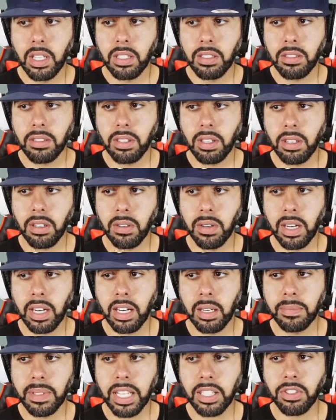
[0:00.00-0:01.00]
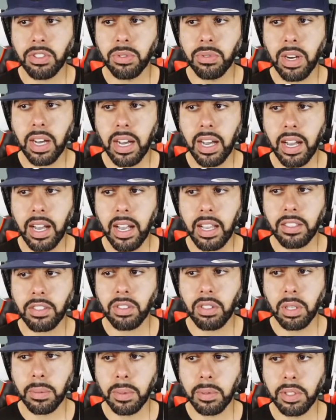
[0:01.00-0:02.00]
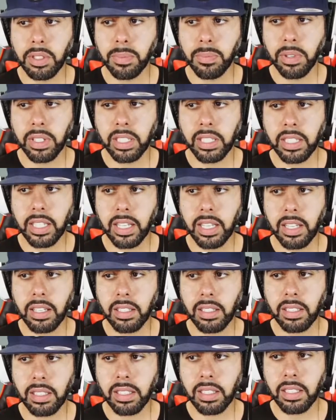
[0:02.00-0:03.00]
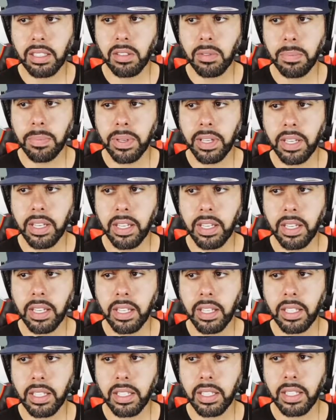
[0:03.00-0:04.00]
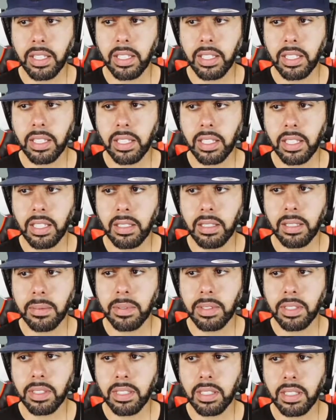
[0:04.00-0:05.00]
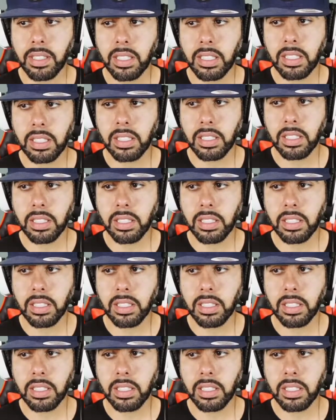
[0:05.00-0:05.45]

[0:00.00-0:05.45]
So that's too high, so let me just bring it down a little bit. Let me see.